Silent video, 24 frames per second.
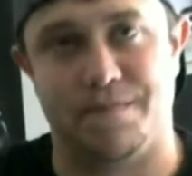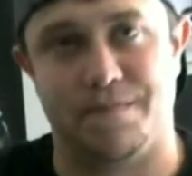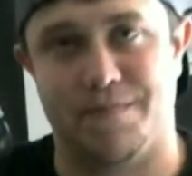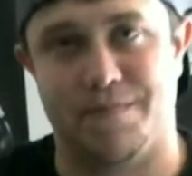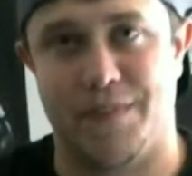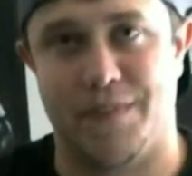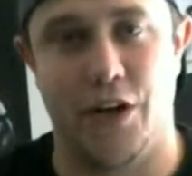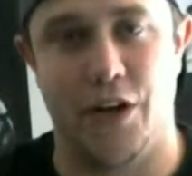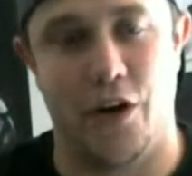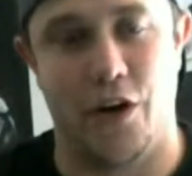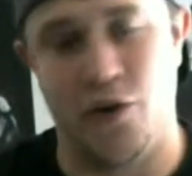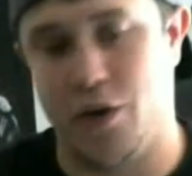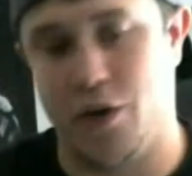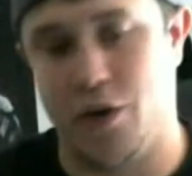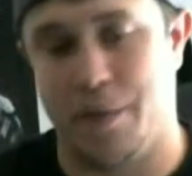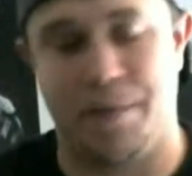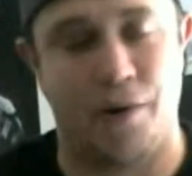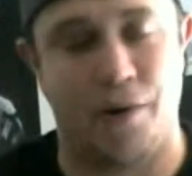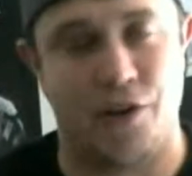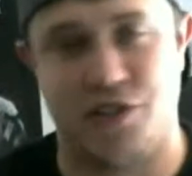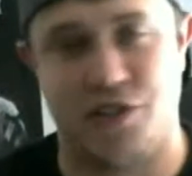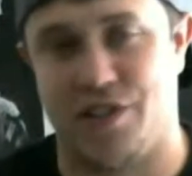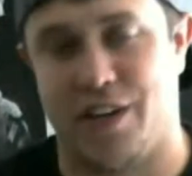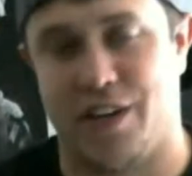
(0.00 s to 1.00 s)
you know, you can
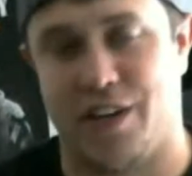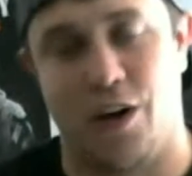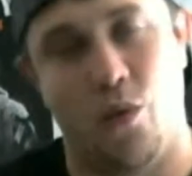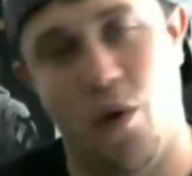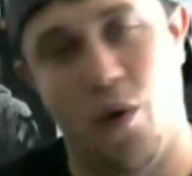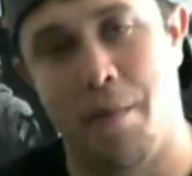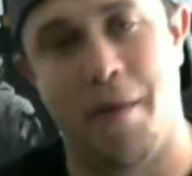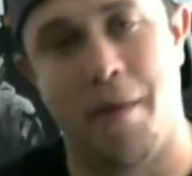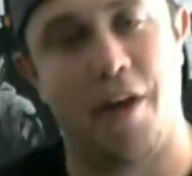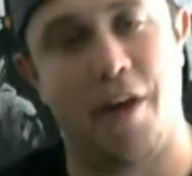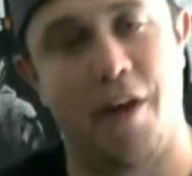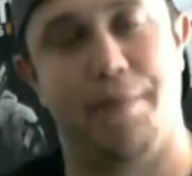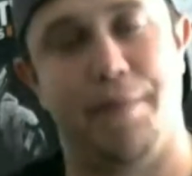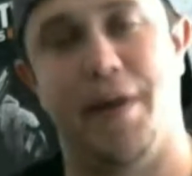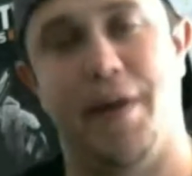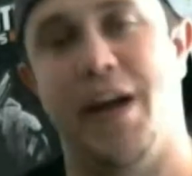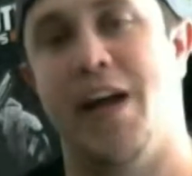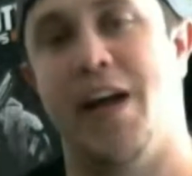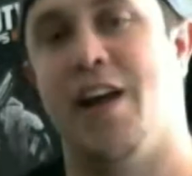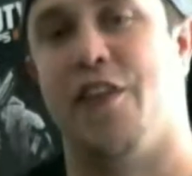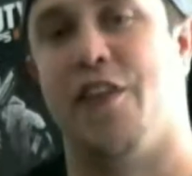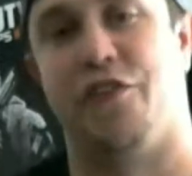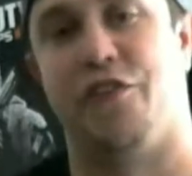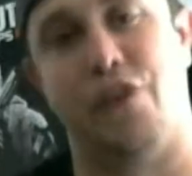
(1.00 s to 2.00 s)
purchase like a one month
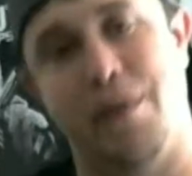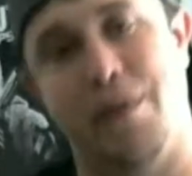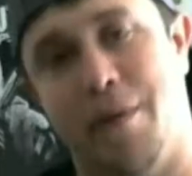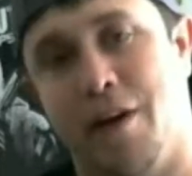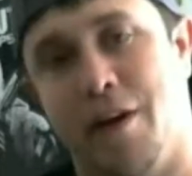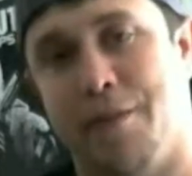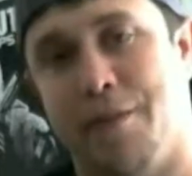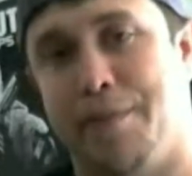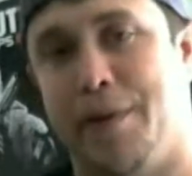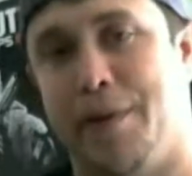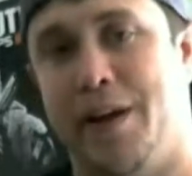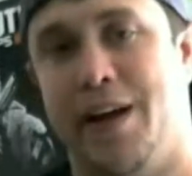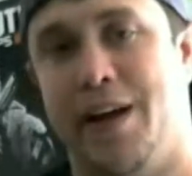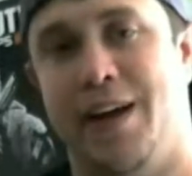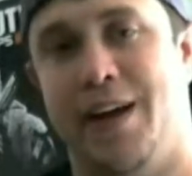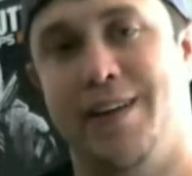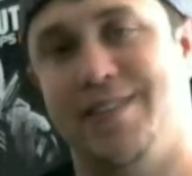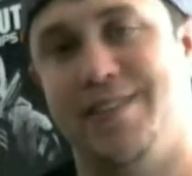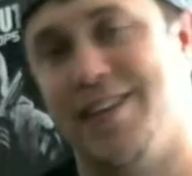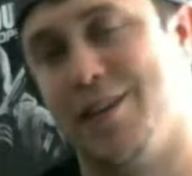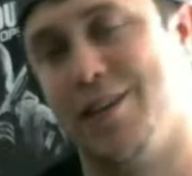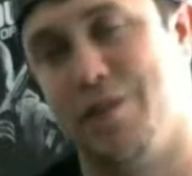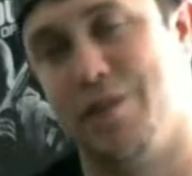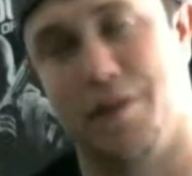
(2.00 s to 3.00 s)
plan, a three month plan,
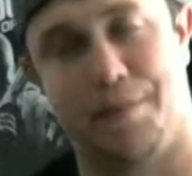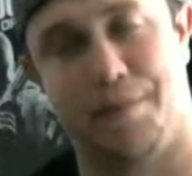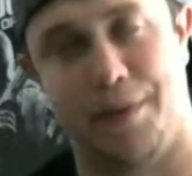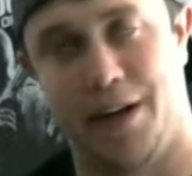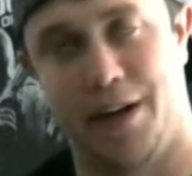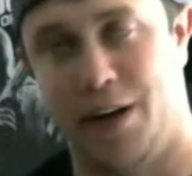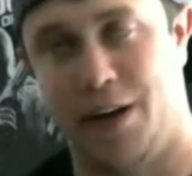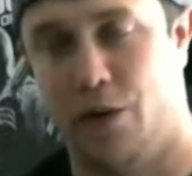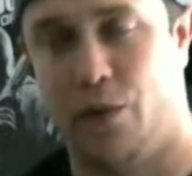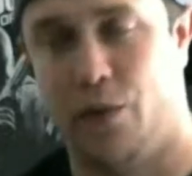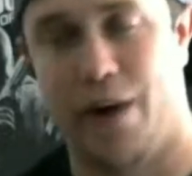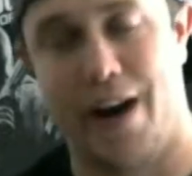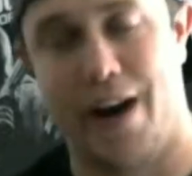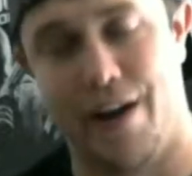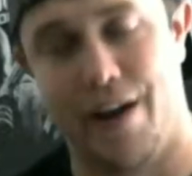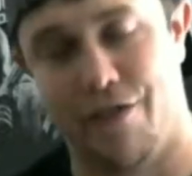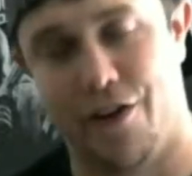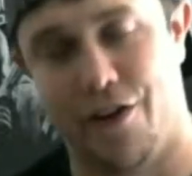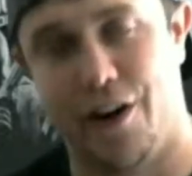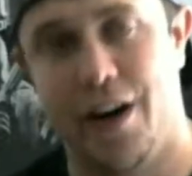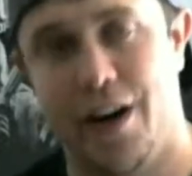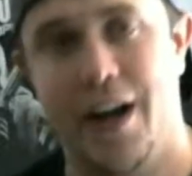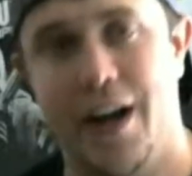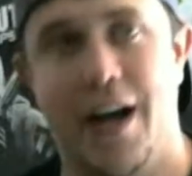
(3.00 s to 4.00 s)
six month plan, or
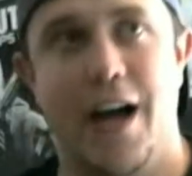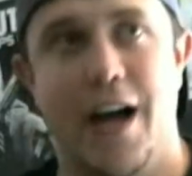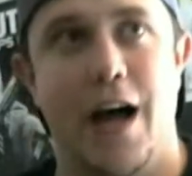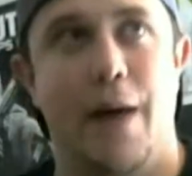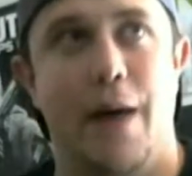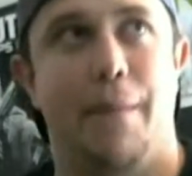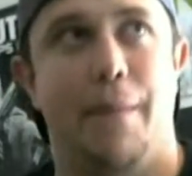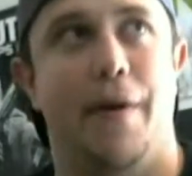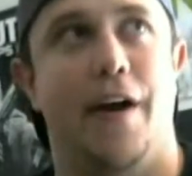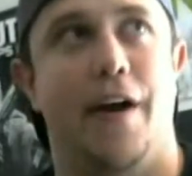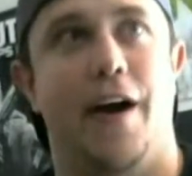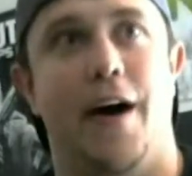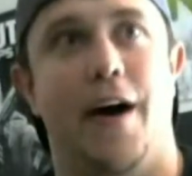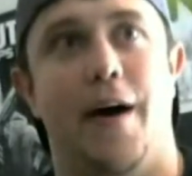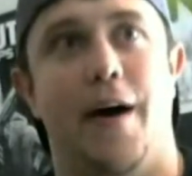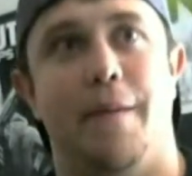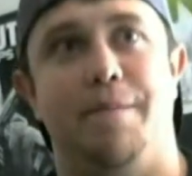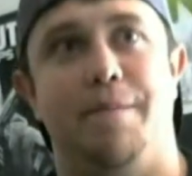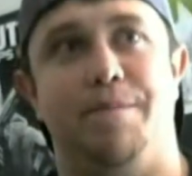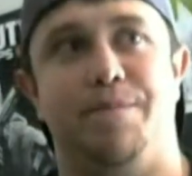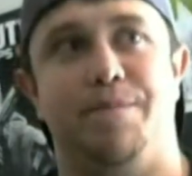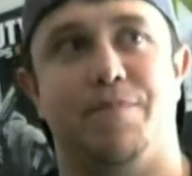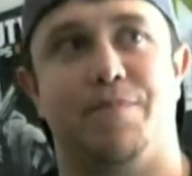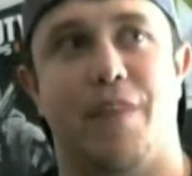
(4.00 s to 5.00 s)
whatever. But uh,
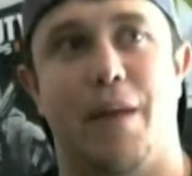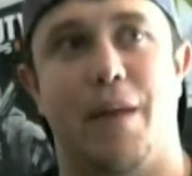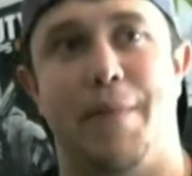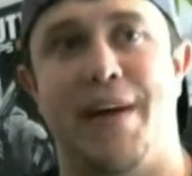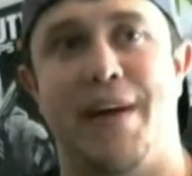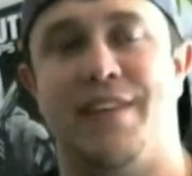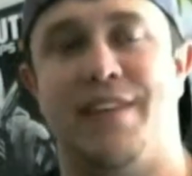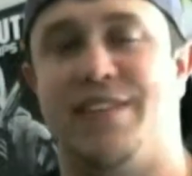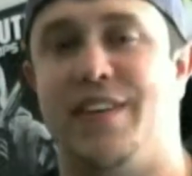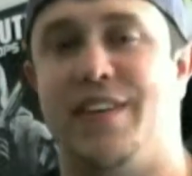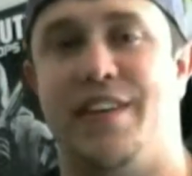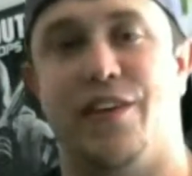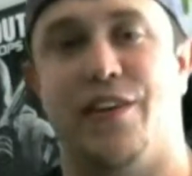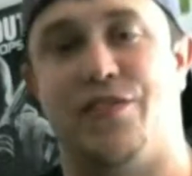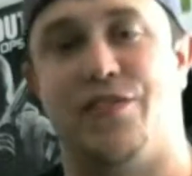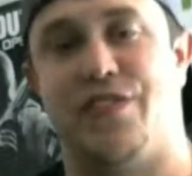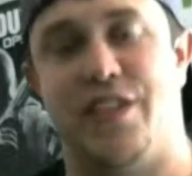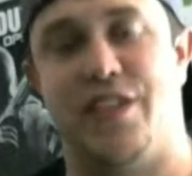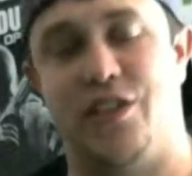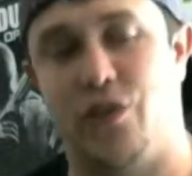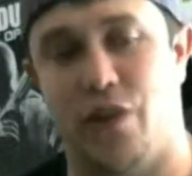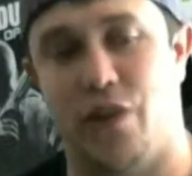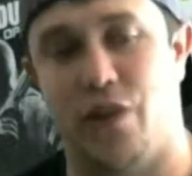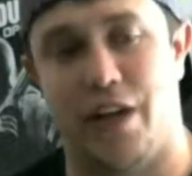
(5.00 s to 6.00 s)
basically, they'll
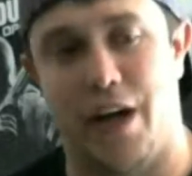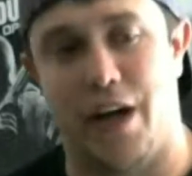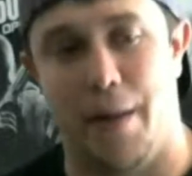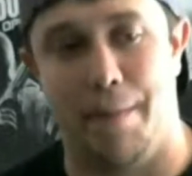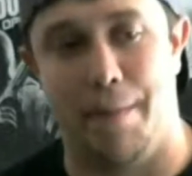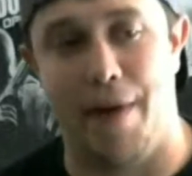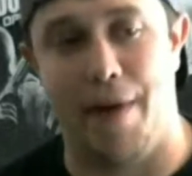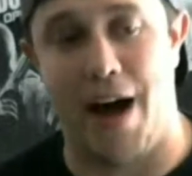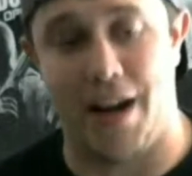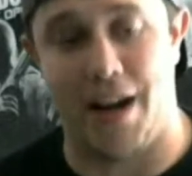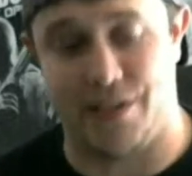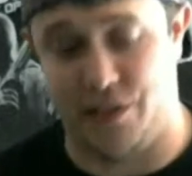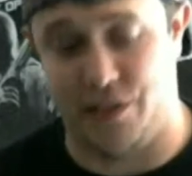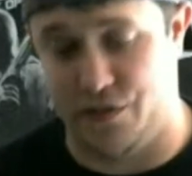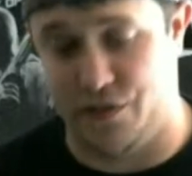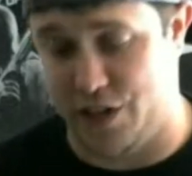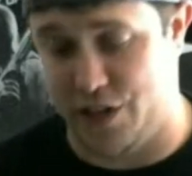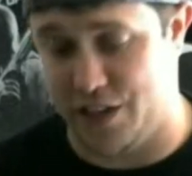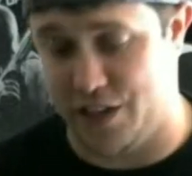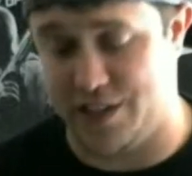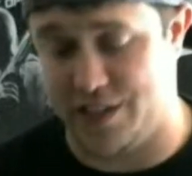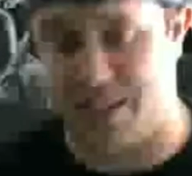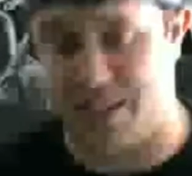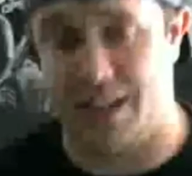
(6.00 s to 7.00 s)
send you a, a box of
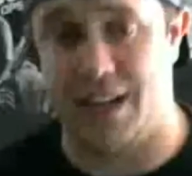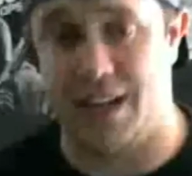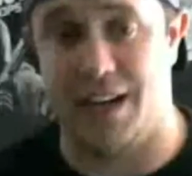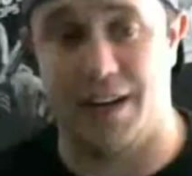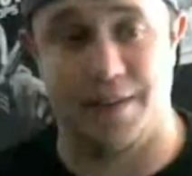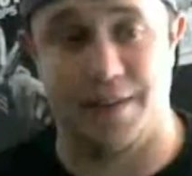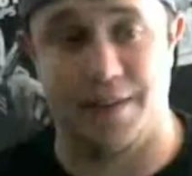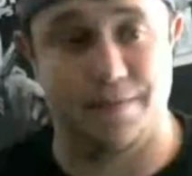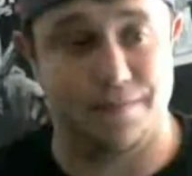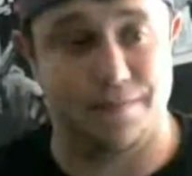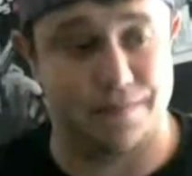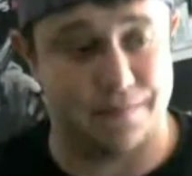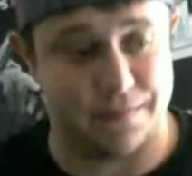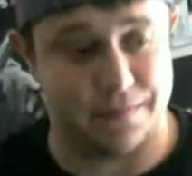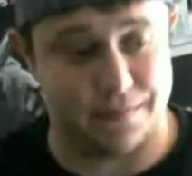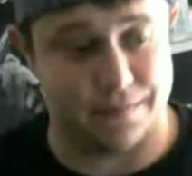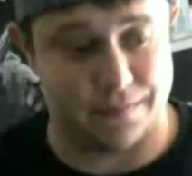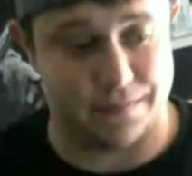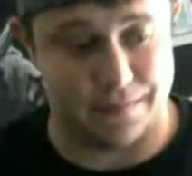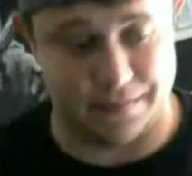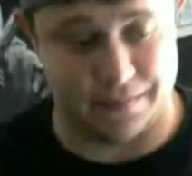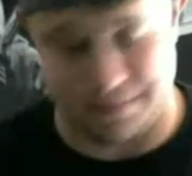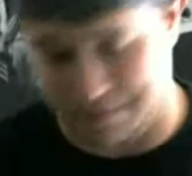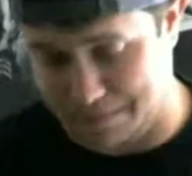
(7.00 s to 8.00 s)
just uh,
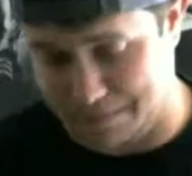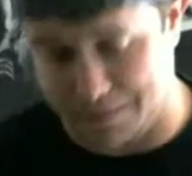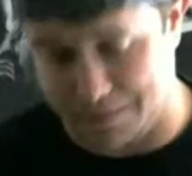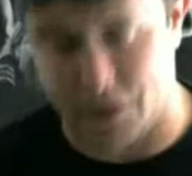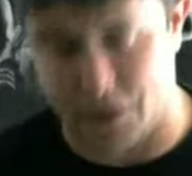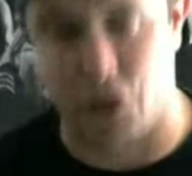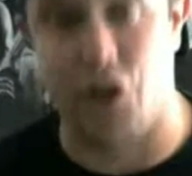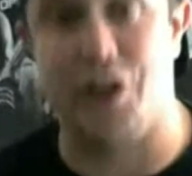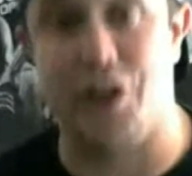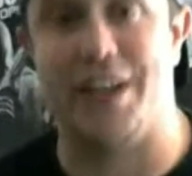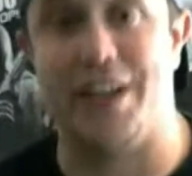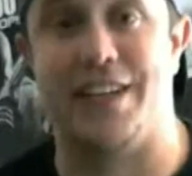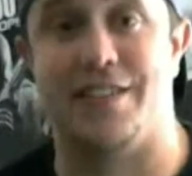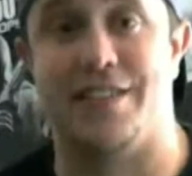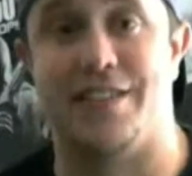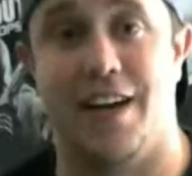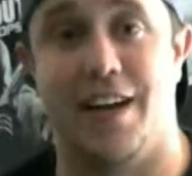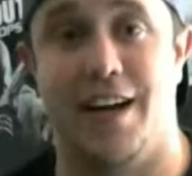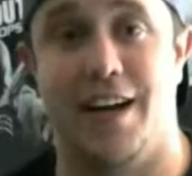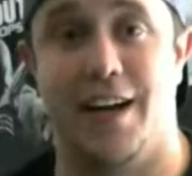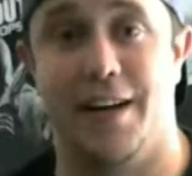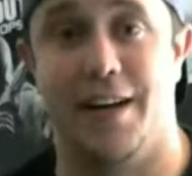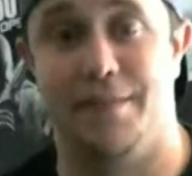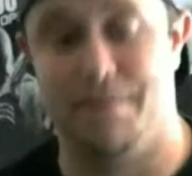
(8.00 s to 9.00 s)
goodies,
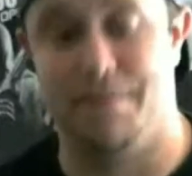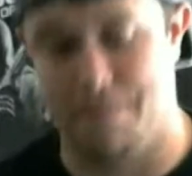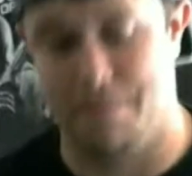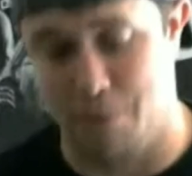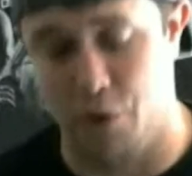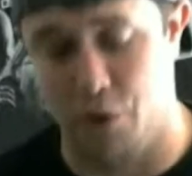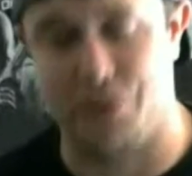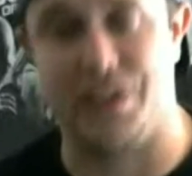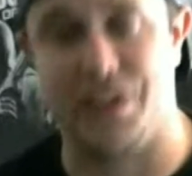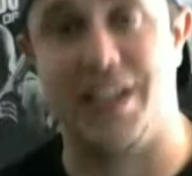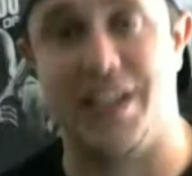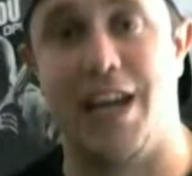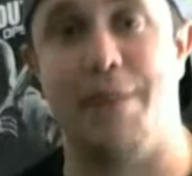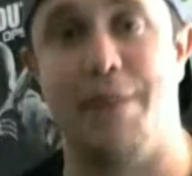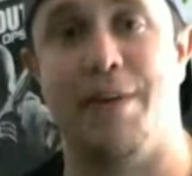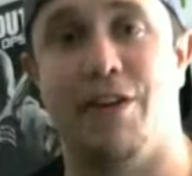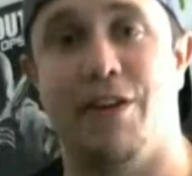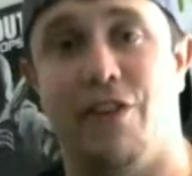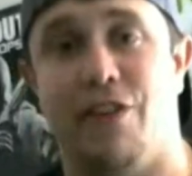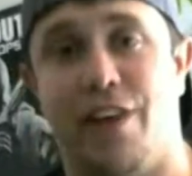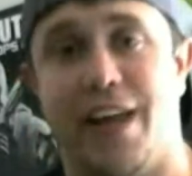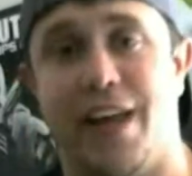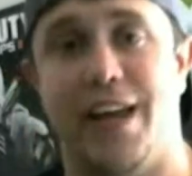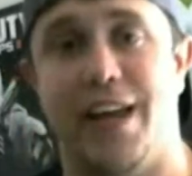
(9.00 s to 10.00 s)
uh, mostly gaming
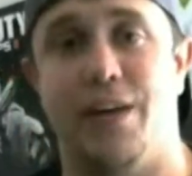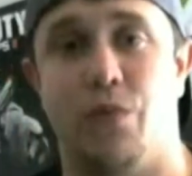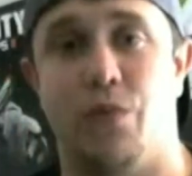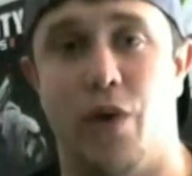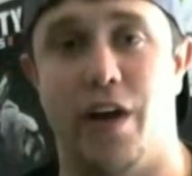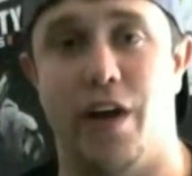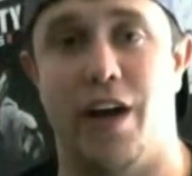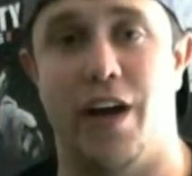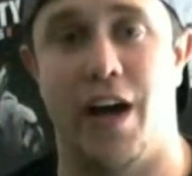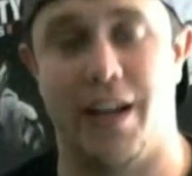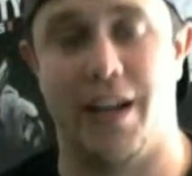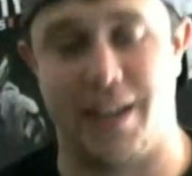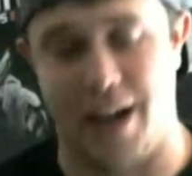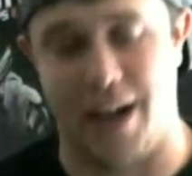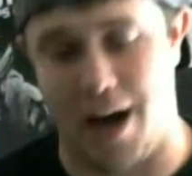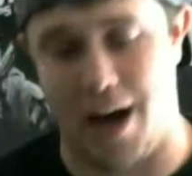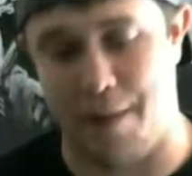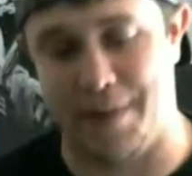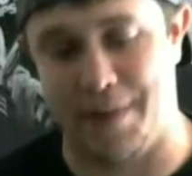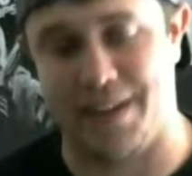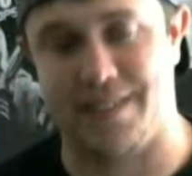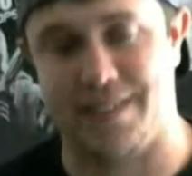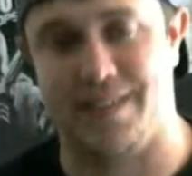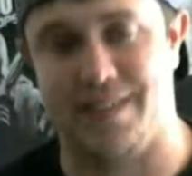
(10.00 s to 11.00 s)
related, whatnot,
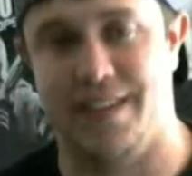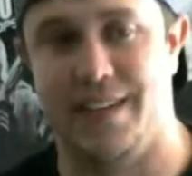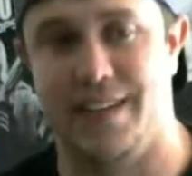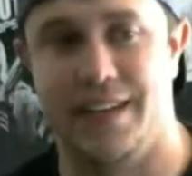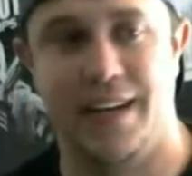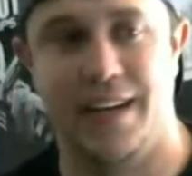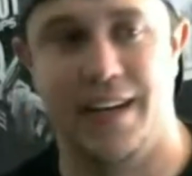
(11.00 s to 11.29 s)
comics, and